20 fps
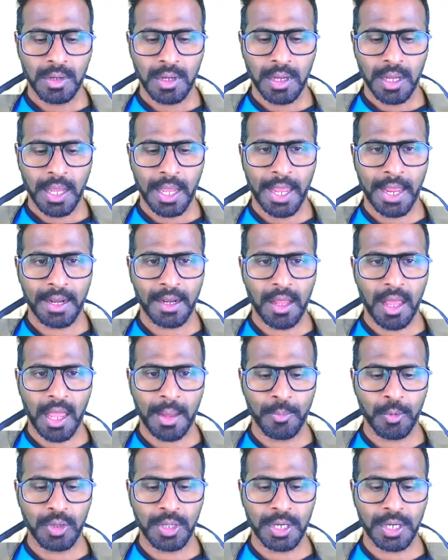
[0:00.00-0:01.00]
and I'm
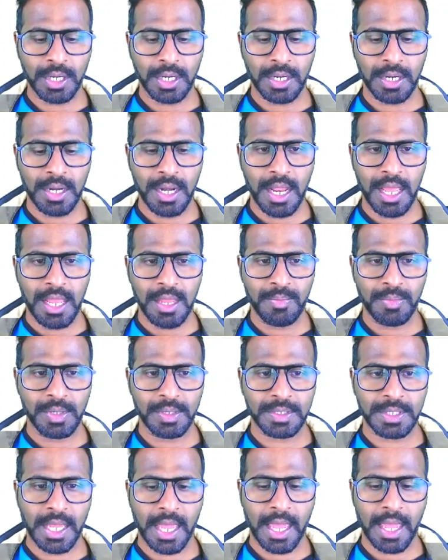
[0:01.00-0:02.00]
going to name
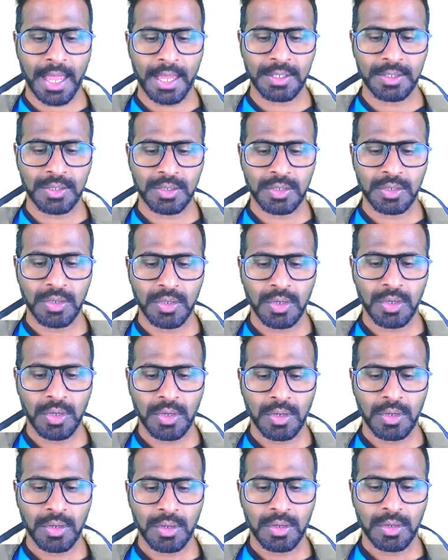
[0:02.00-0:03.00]
this as
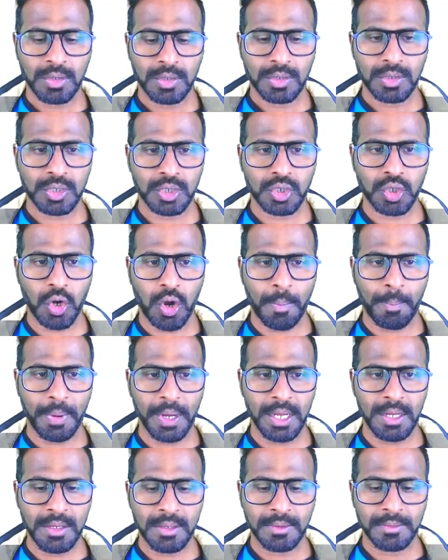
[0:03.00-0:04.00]
shopping